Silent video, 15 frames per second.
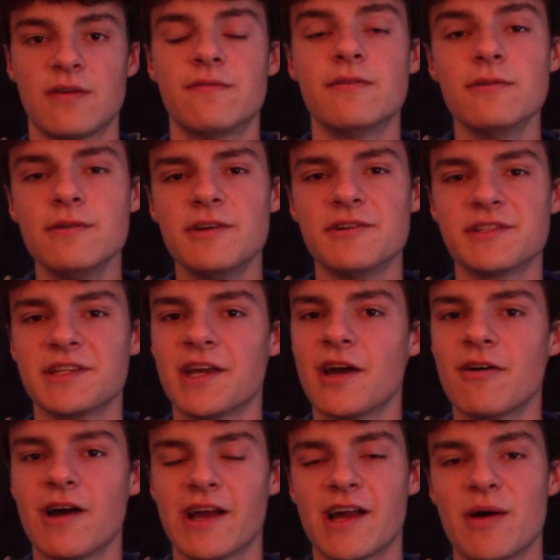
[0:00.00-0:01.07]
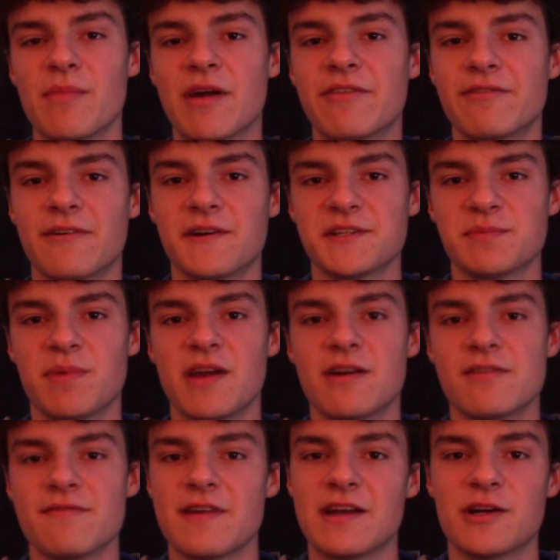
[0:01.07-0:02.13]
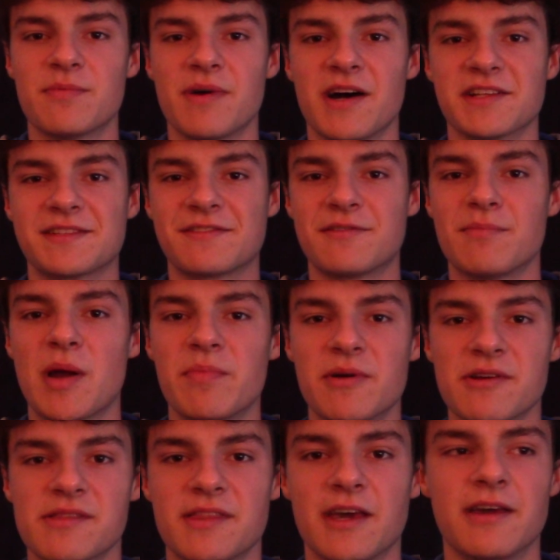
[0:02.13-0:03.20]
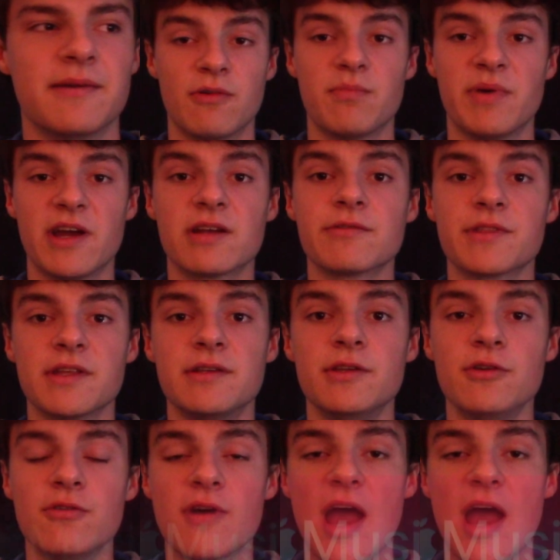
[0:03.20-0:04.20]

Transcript: few years ago, I got my first pair of AirPods for my birthday. When paired with a new